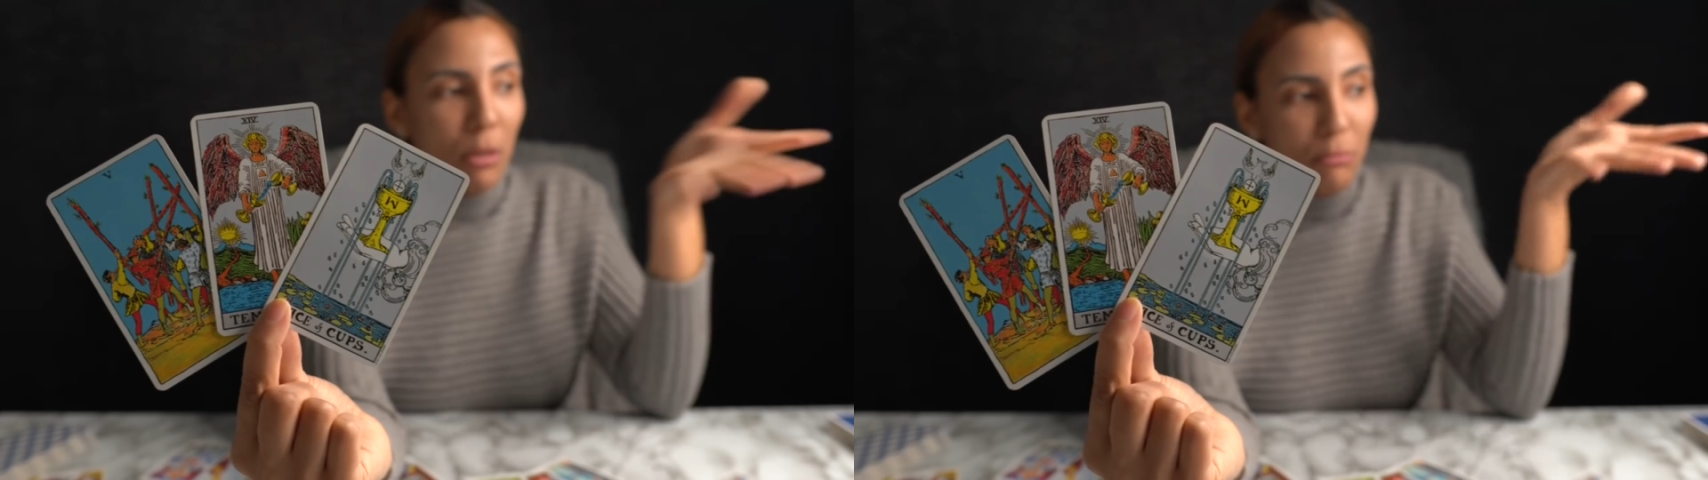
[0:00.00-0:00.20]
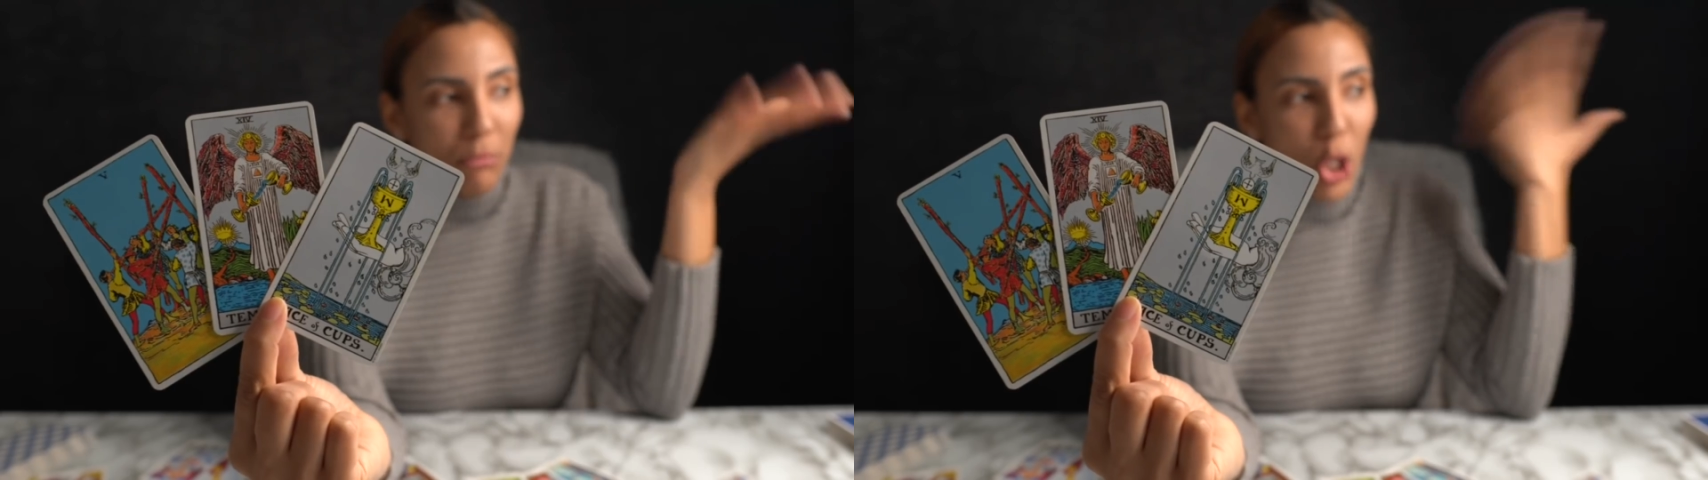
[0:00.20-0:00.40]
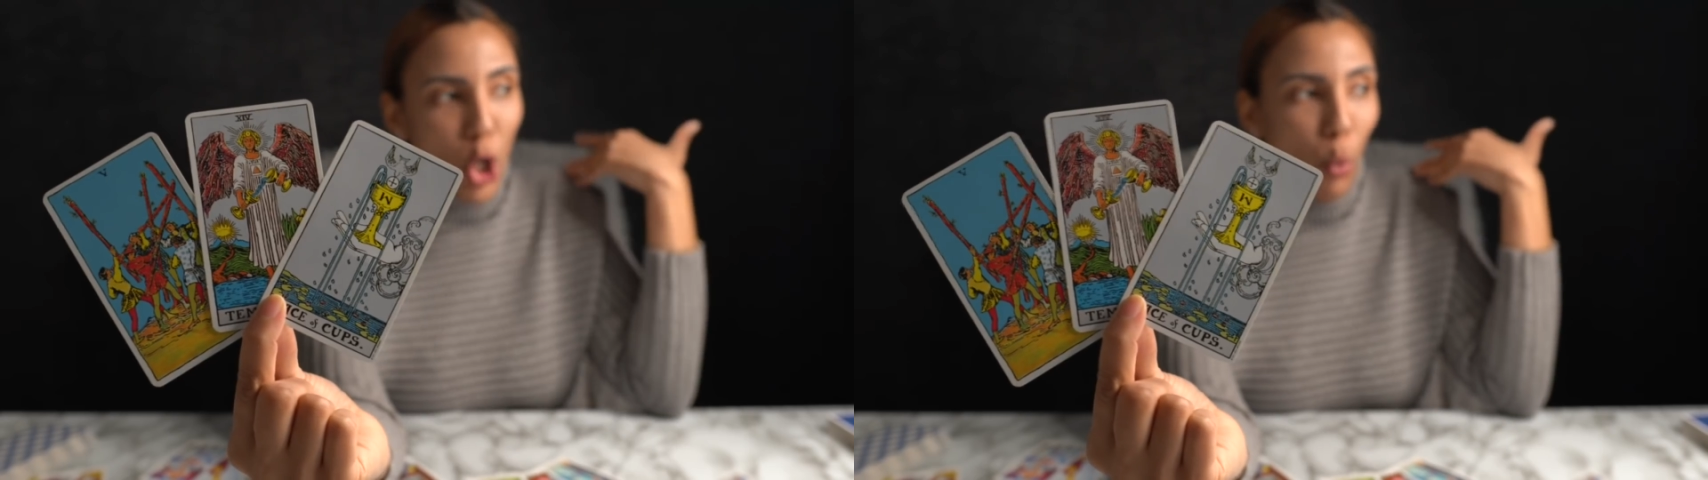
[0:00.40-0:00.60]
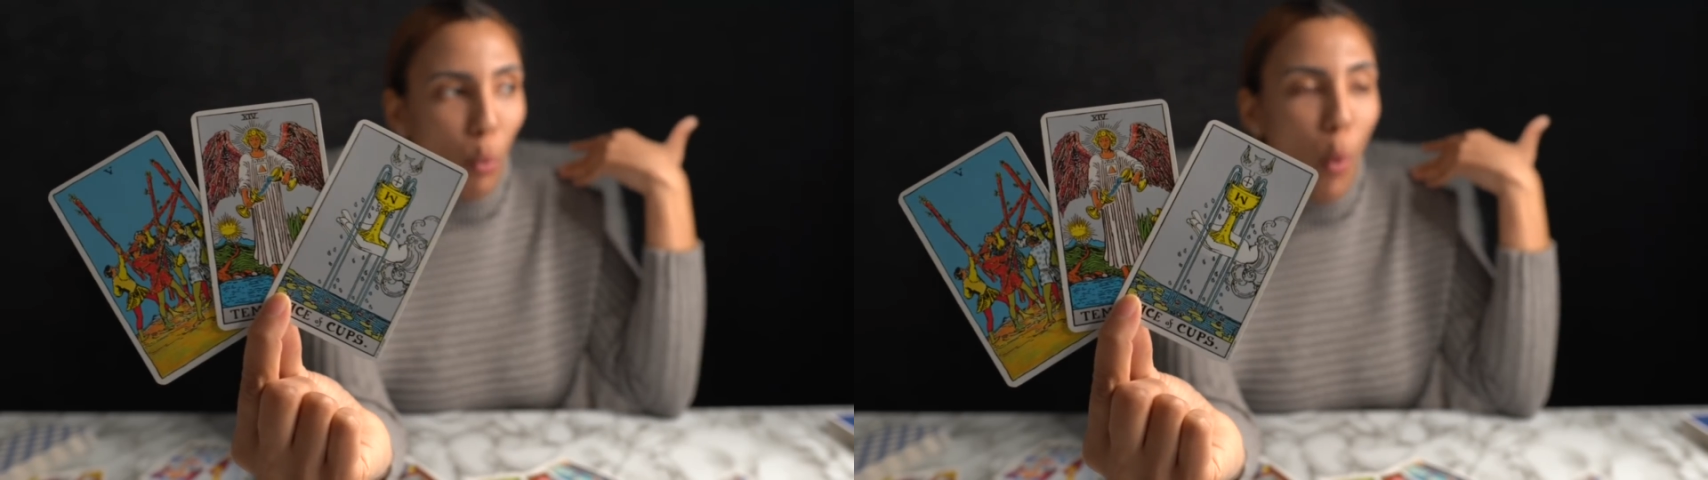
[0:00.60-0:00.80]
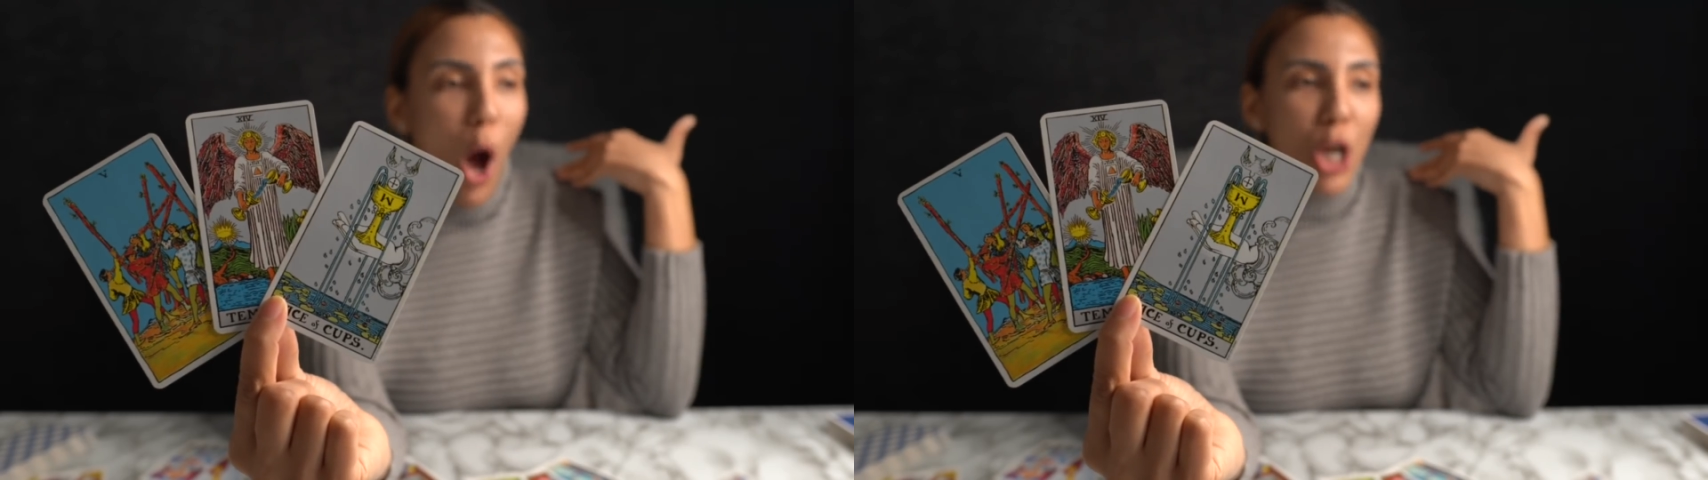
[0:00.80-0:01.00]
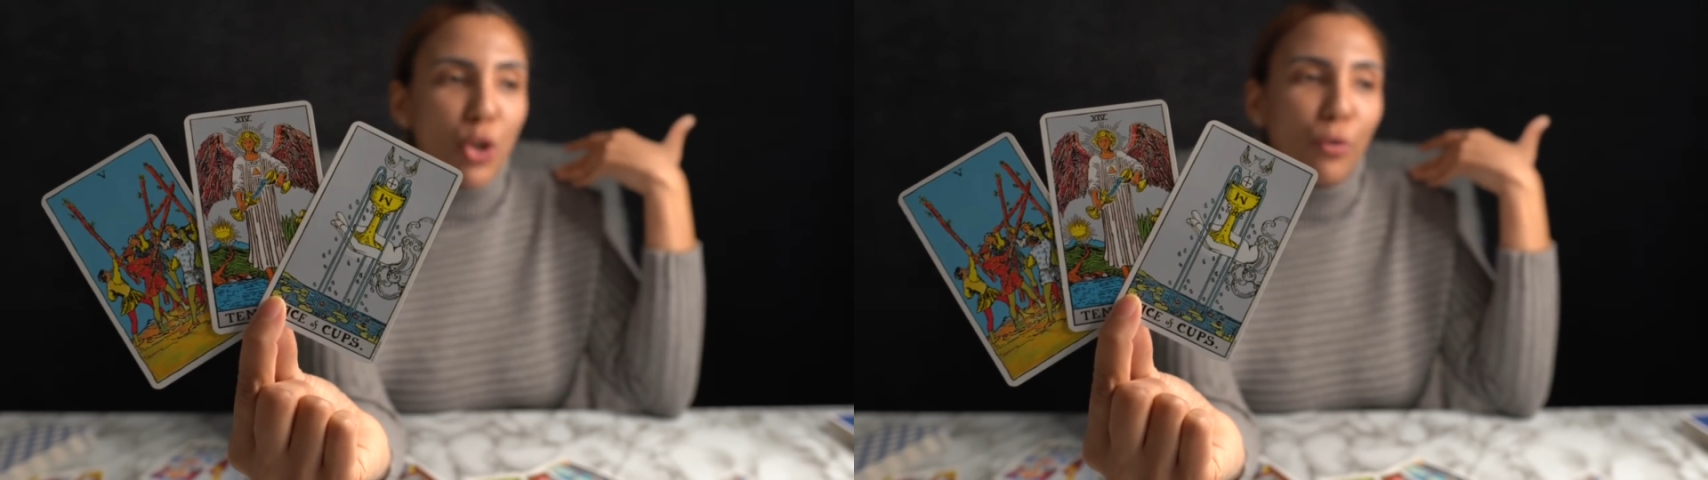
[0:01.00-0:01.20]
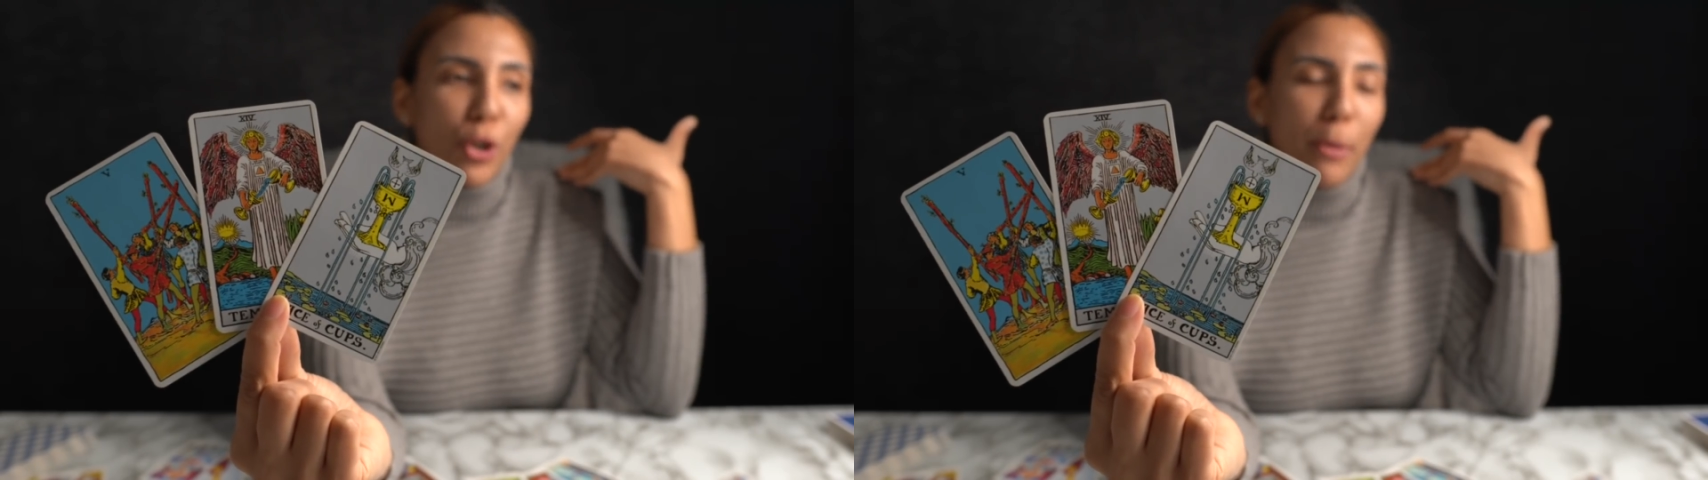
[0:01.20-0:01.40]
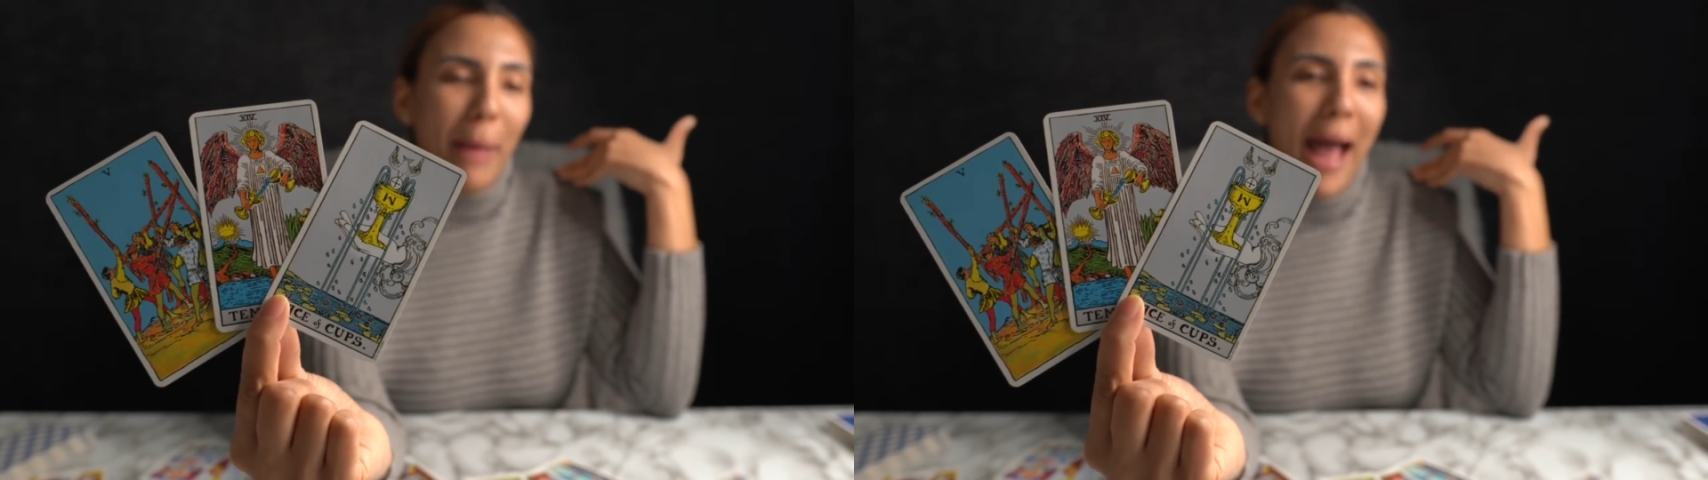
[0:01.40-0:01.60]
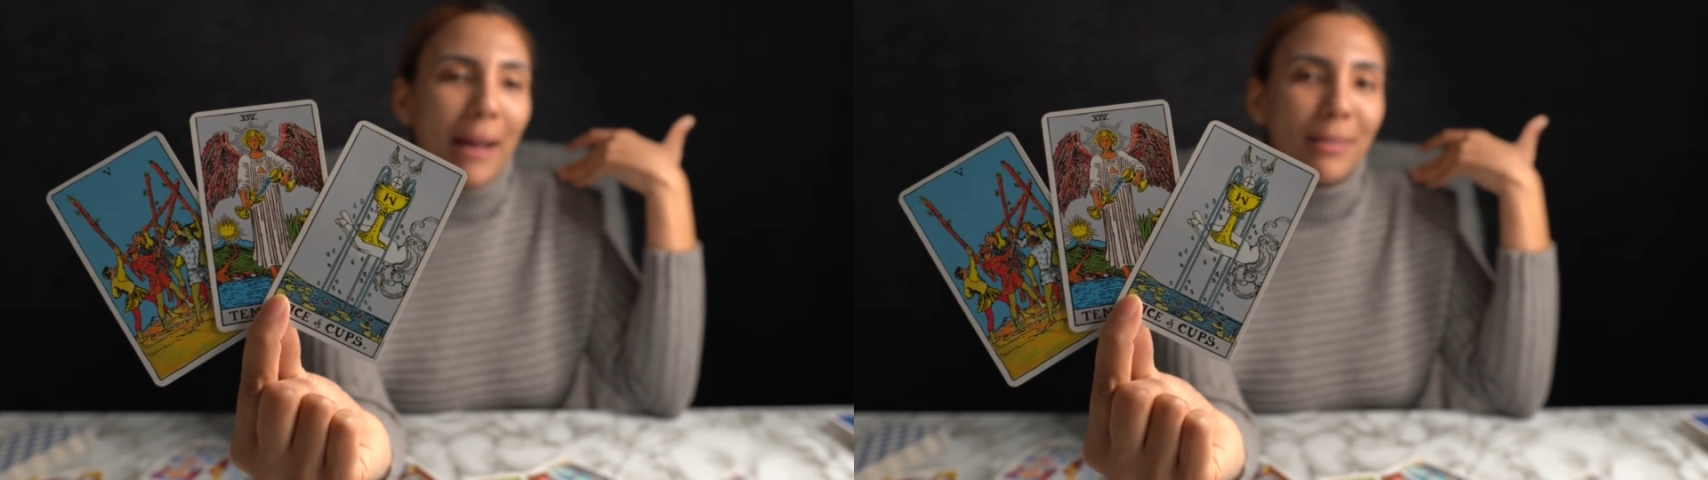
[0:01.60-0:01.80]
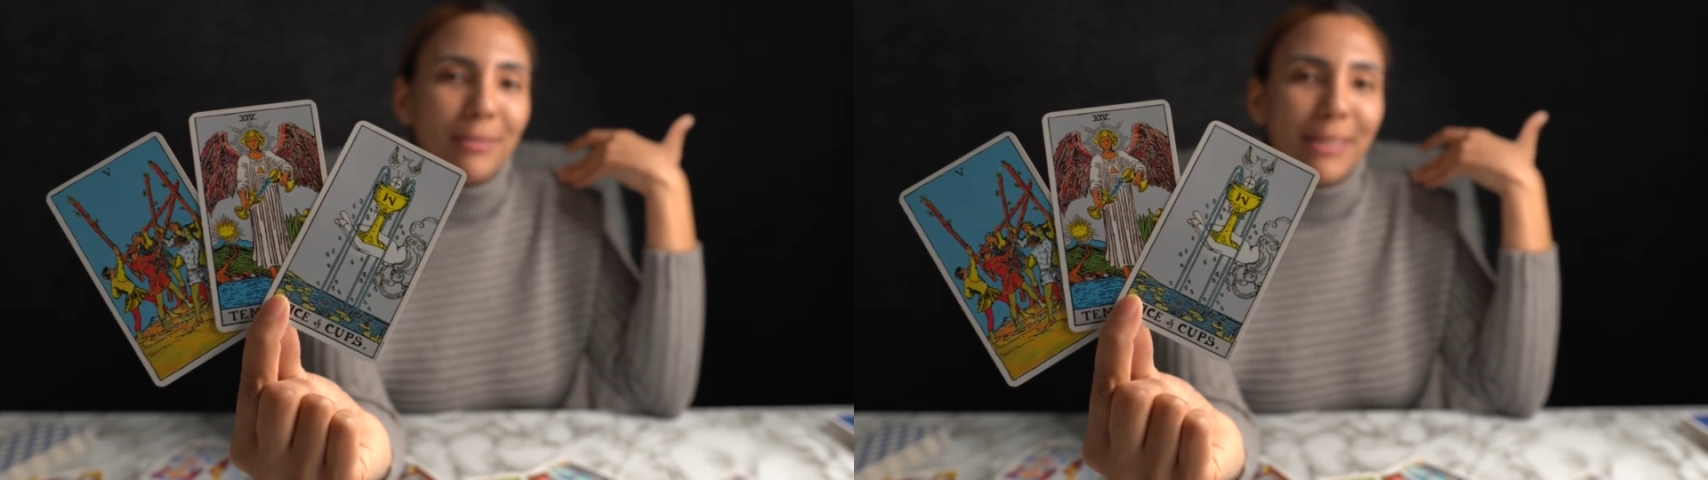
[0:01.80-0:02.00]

you know, wash over your back,